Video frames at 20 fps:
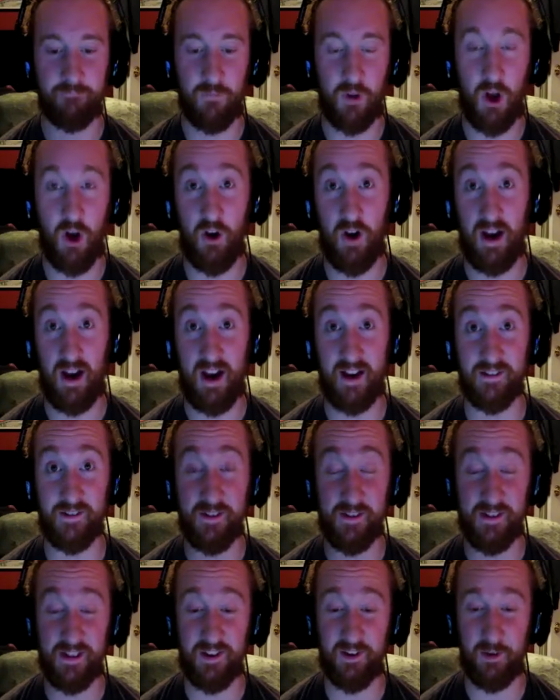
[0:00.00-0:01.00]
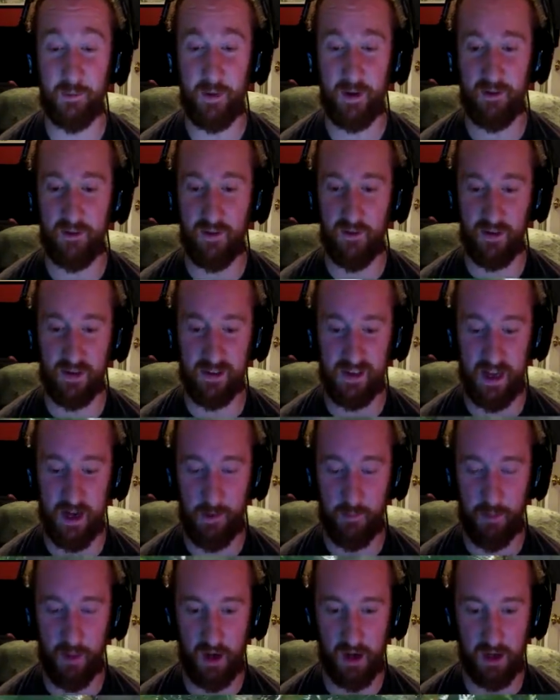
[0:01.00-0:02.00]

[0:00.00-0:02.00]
All right, guys. This is a little bit of different setup than it